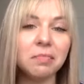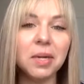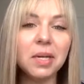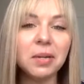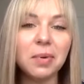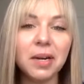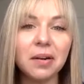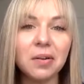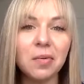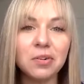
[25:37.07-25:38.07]

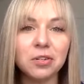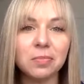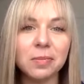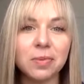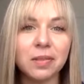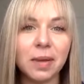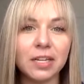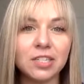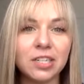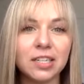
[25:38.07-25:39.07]
anywhere, or show people the
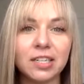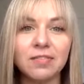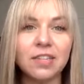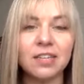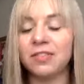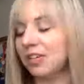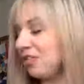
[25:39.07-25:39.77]
magic, even if they're